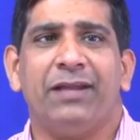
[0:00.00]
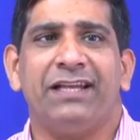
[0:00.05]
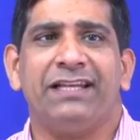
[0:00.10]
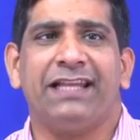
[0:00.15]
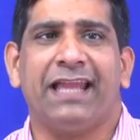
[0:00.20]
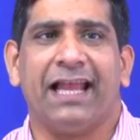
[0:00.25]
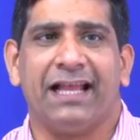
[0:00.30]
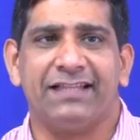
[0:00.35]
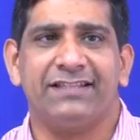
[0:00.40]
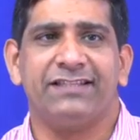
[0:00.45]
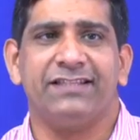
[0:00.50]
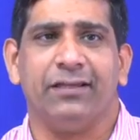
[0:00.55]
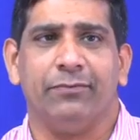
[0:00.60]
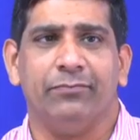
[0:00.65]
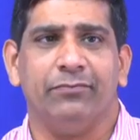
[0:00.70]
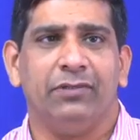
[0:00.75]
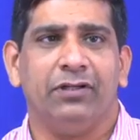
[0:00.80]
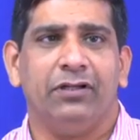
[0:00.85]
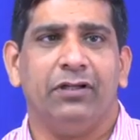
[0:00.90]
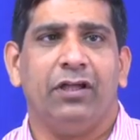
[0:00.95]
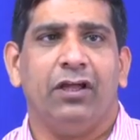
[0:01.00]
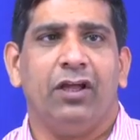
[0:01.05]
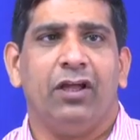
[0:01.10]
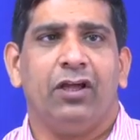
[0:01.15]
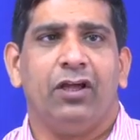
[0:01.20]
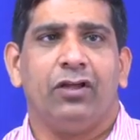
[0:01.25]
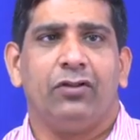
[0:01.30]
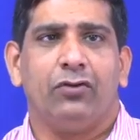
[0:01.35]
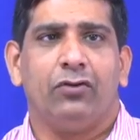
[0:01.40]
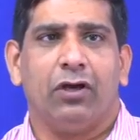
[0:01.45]
and calcium.
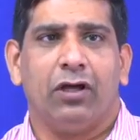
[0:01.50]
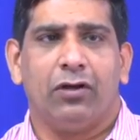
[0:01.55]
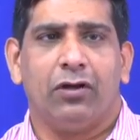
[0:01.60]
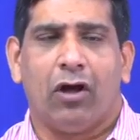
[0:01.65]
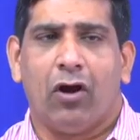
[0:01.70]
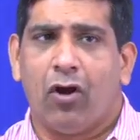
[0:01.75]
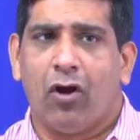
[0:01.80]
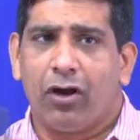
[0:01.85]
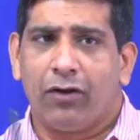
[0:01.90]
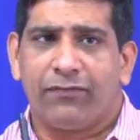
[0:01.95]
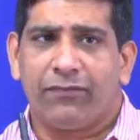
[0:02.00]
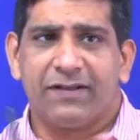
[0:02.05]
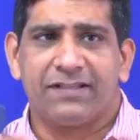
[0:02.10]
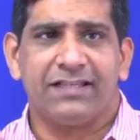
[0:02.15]
All of